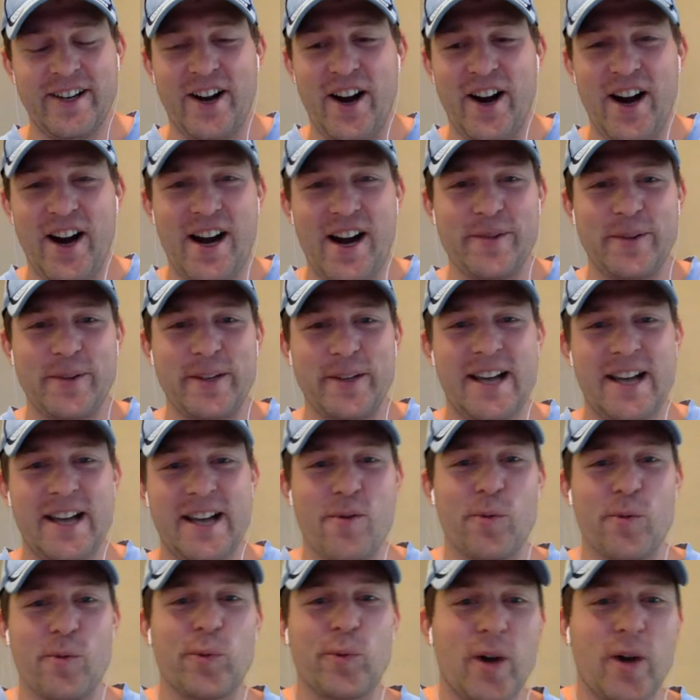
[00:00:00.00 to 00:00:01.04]
All right, we
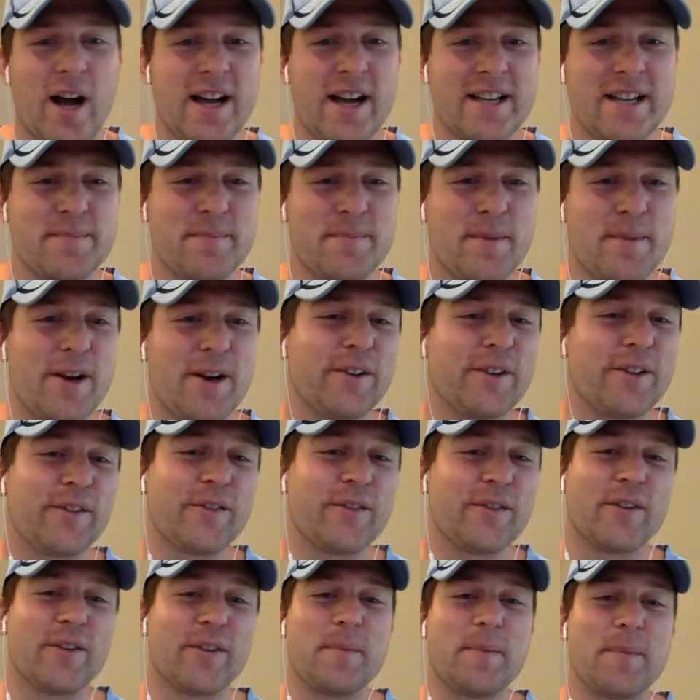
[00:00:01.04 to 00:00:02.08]
got Ross Martin
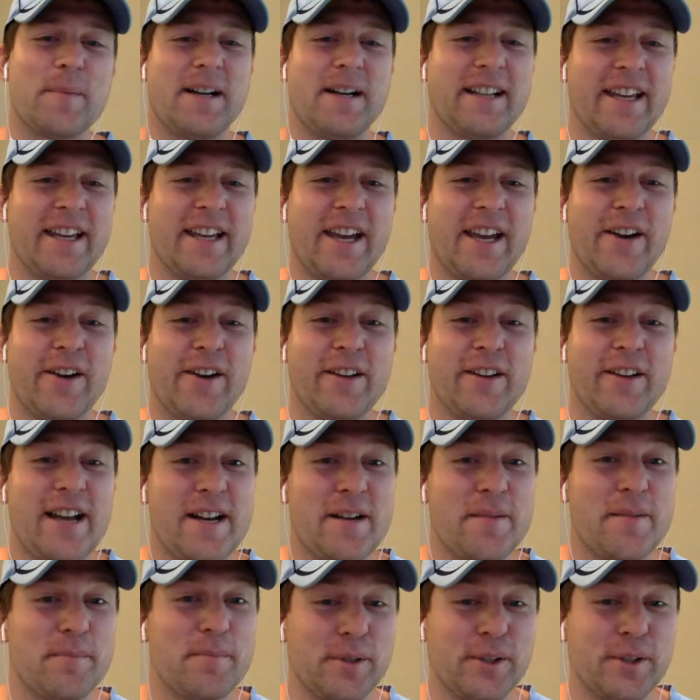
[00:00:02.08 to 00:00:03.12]
from uh,
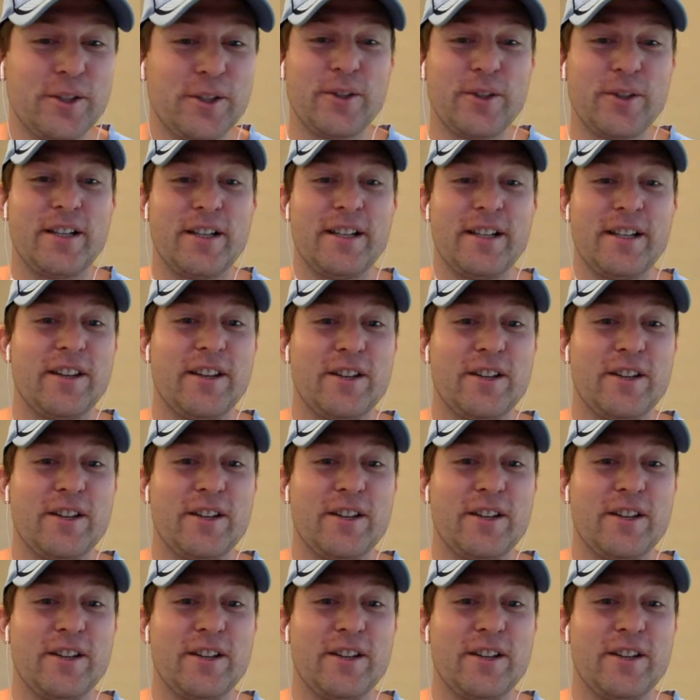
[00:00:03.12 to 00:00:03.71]
Carolina Blue, the,